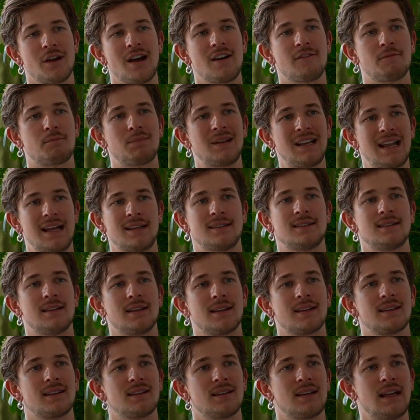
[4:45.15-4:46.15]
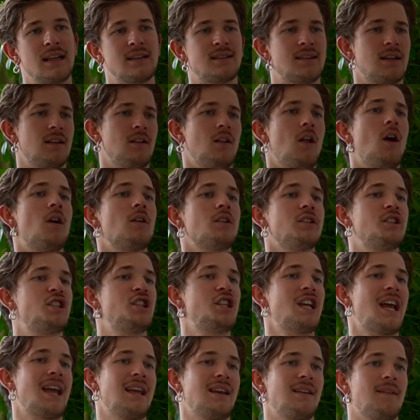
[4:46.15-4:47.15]
You have plastic. It's a
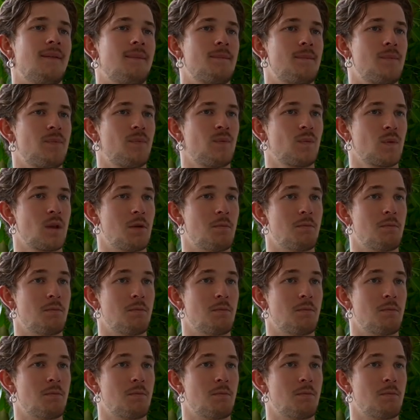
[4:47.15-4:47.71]
long chain